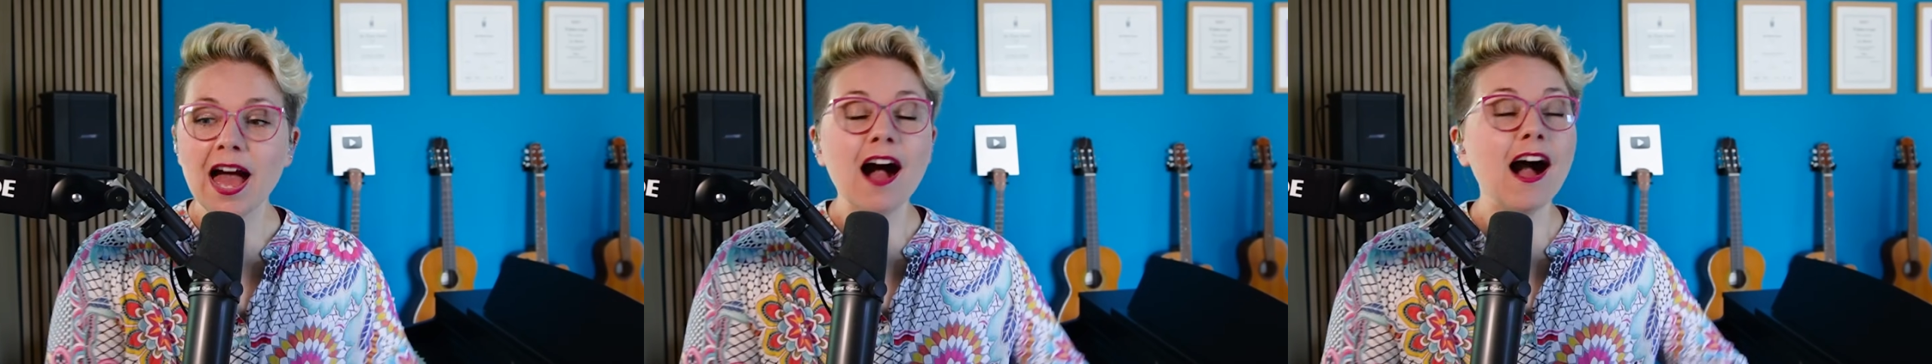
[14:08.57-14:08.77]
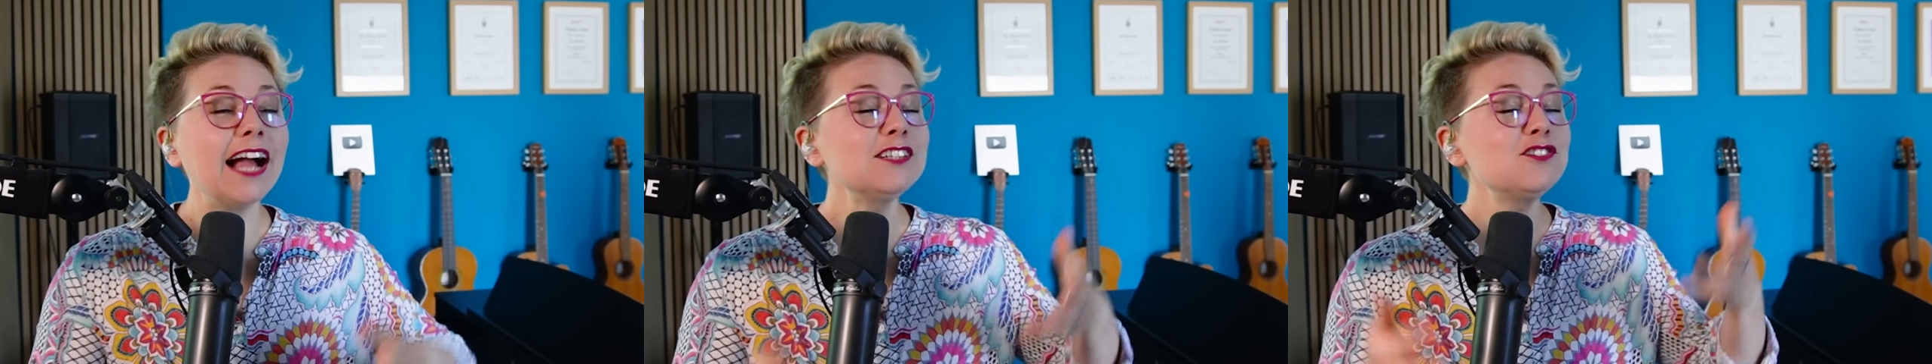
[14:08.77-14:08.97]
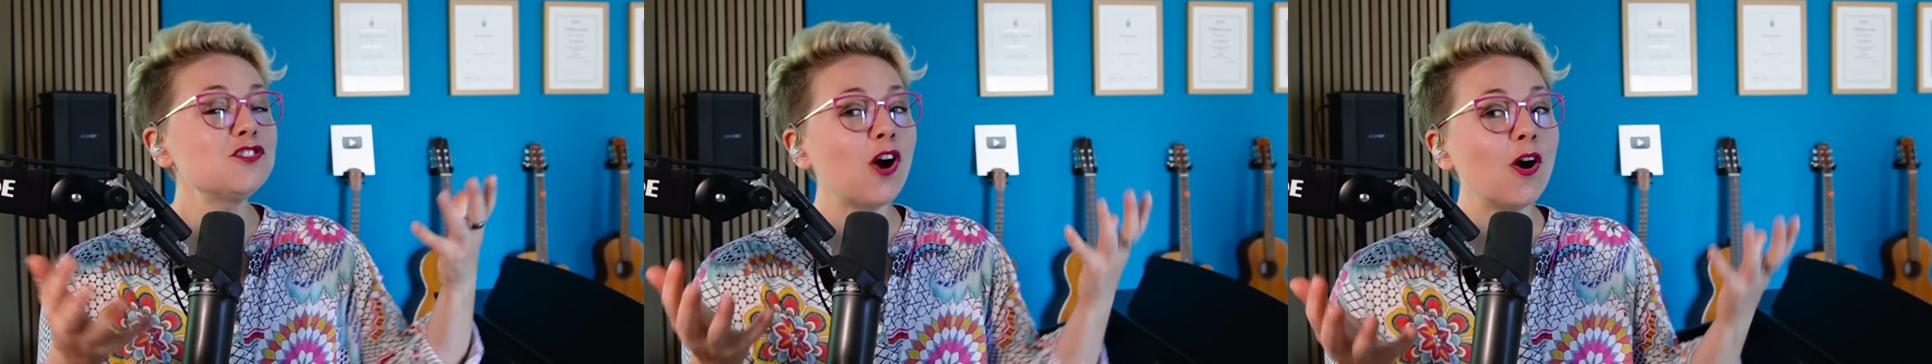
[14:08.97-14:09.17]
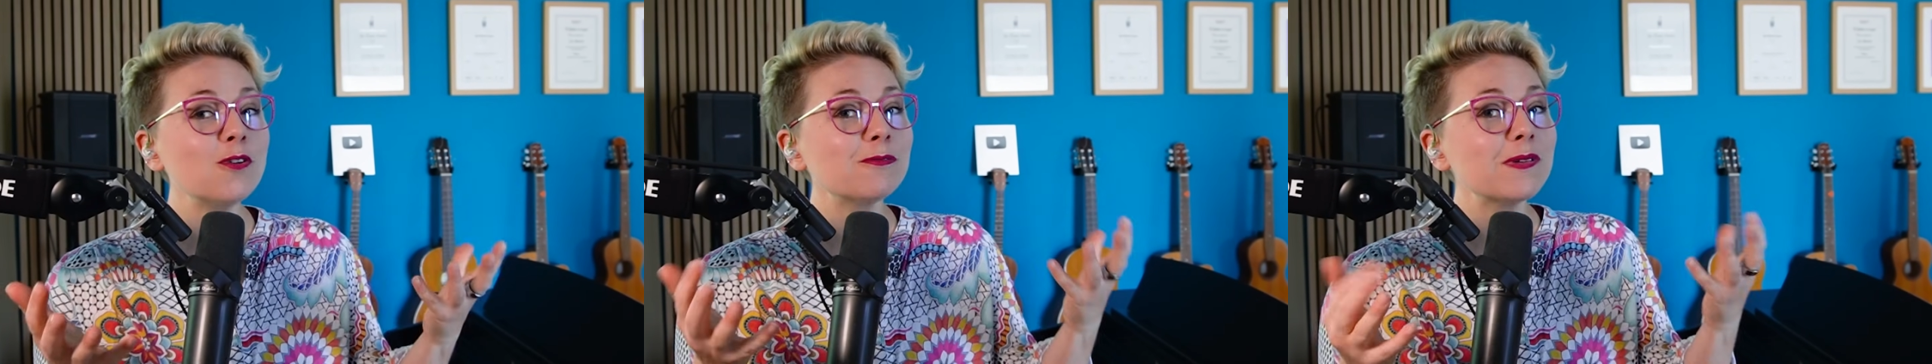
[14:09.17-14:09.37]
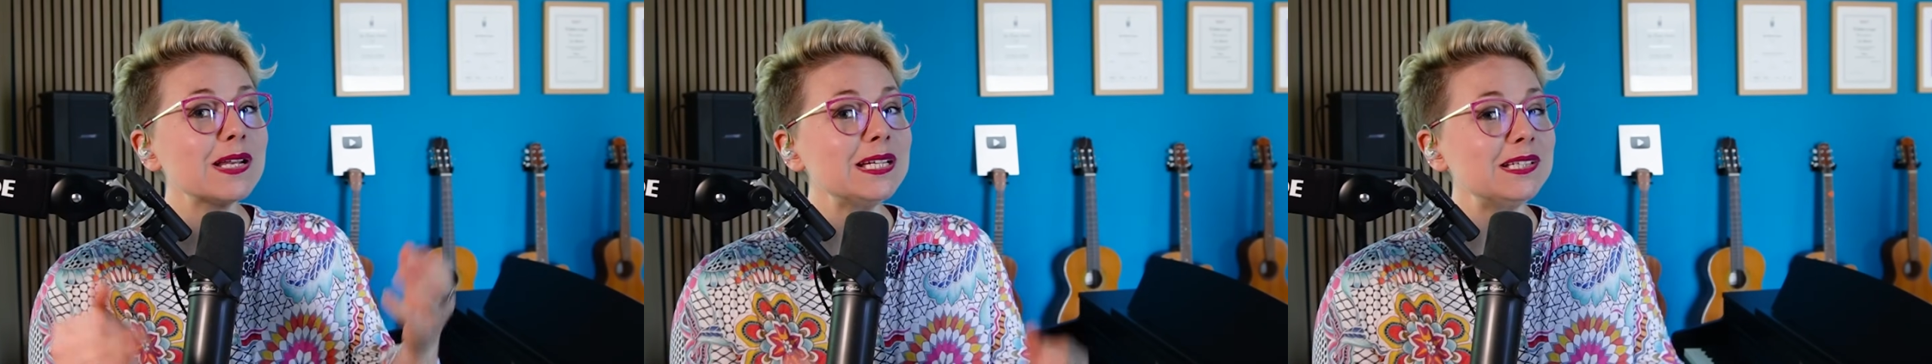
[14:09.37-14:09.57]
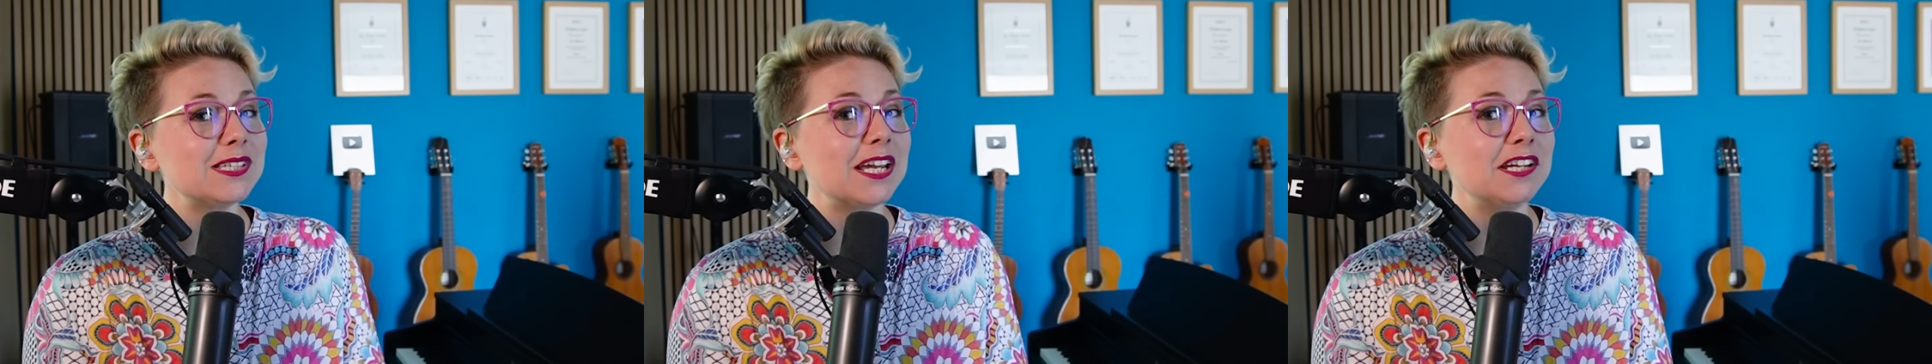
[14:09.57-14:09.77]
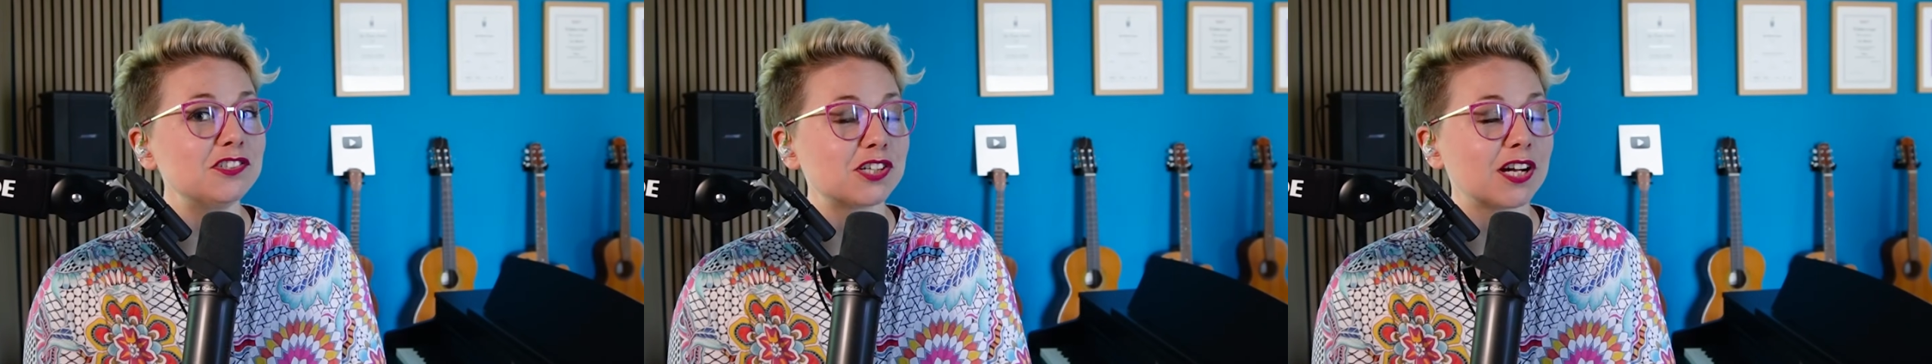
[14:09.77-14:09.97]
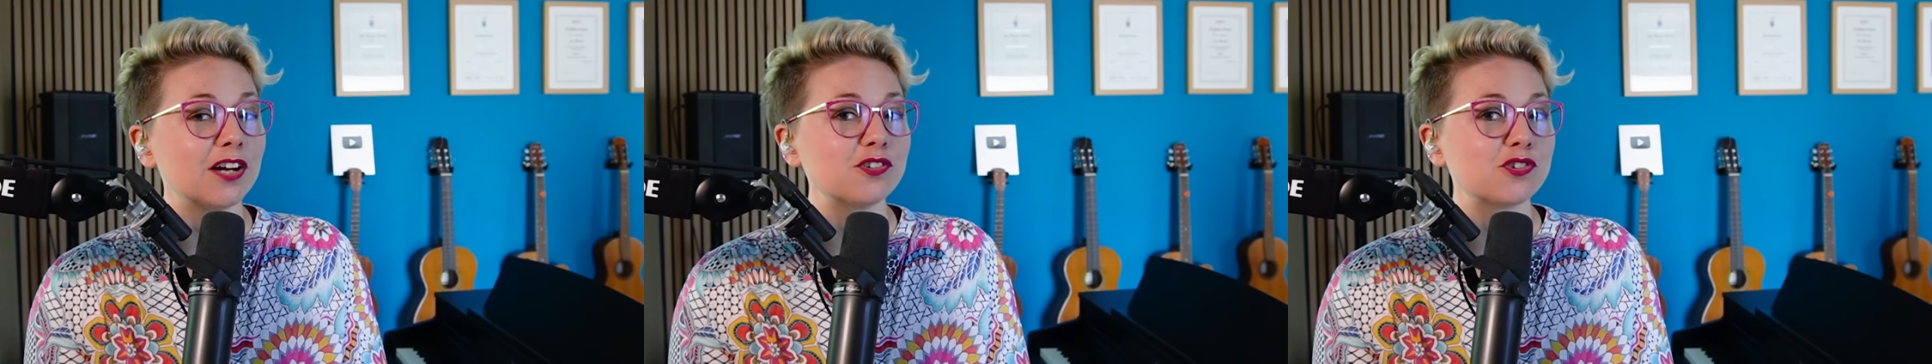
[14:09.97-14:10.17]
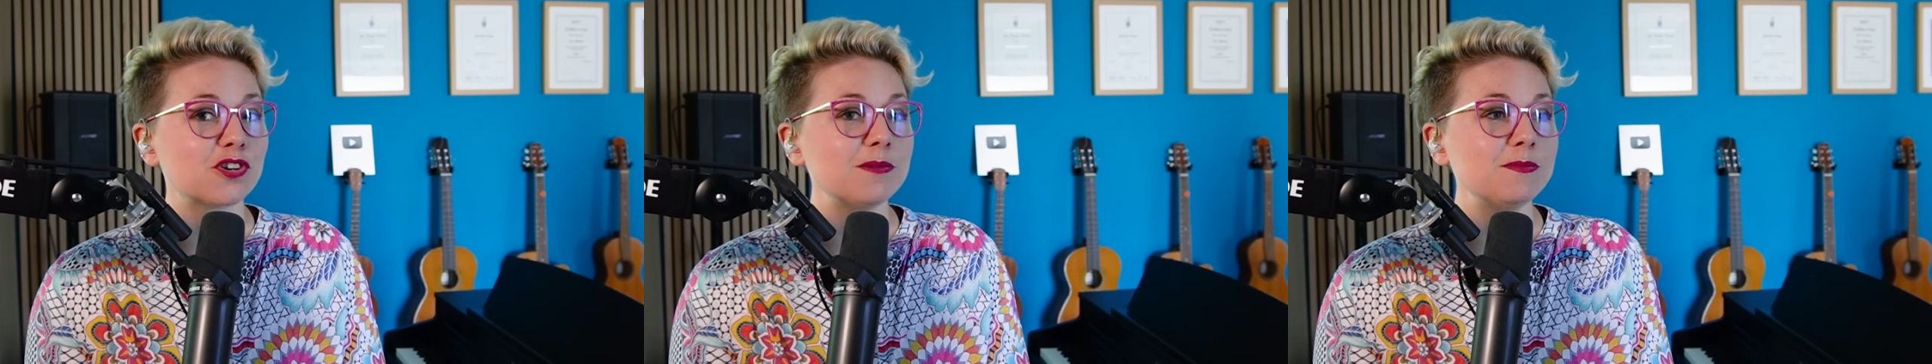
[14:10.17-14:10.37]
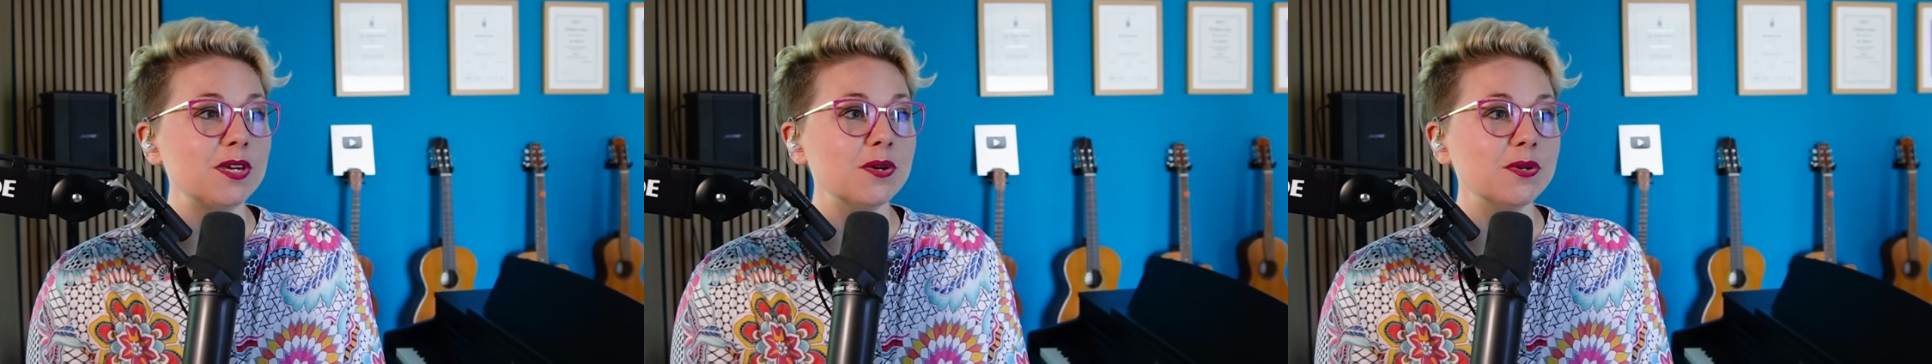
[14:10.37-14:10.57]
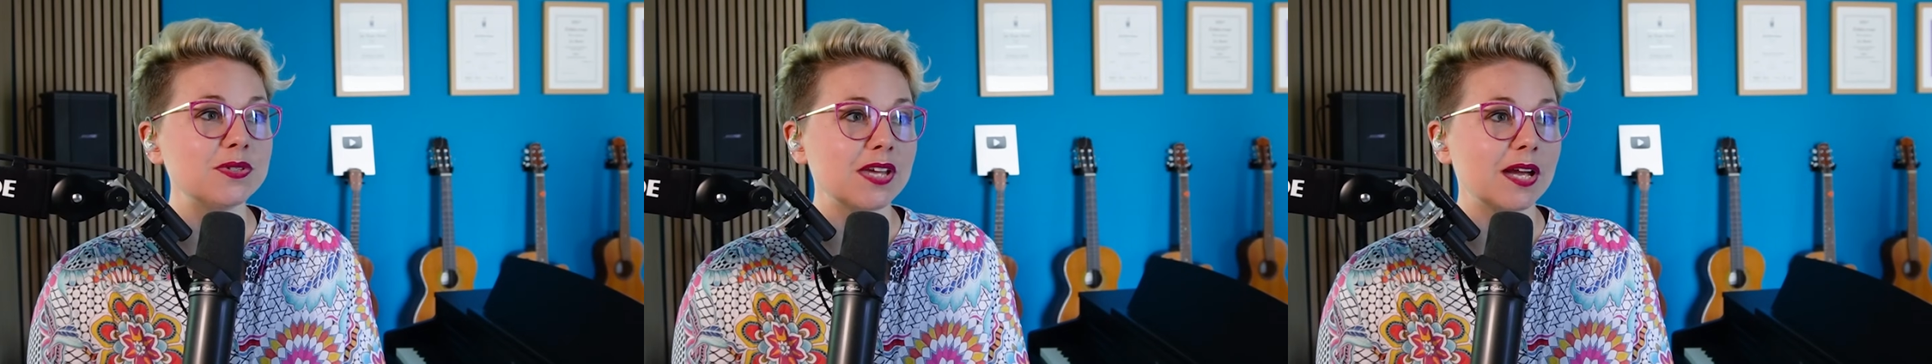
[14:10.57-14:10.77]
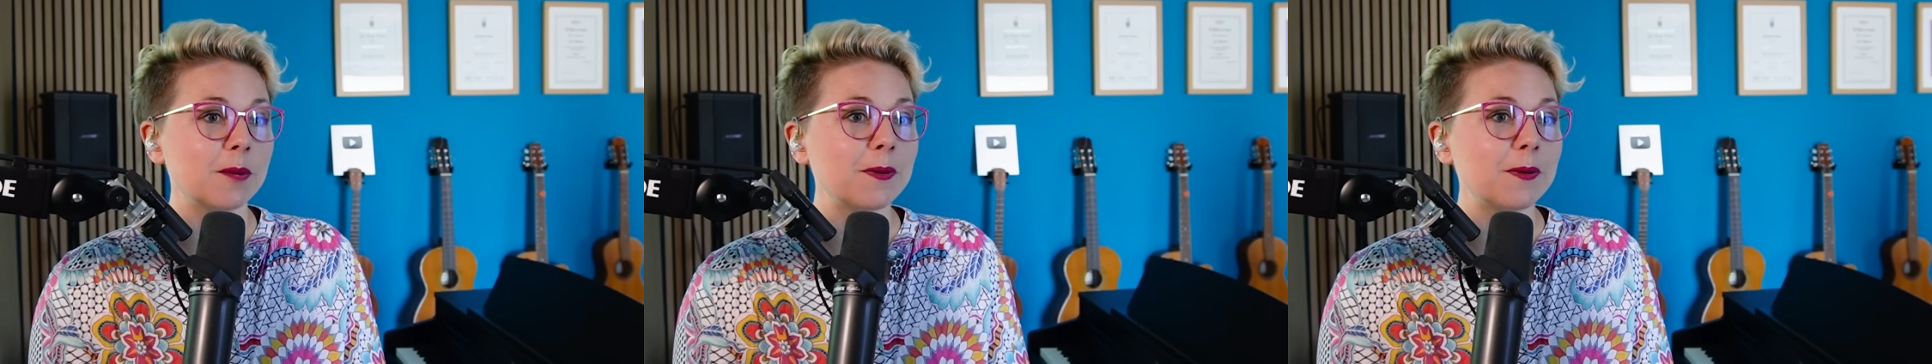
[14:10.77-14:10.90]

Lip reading: I don't really teach country music,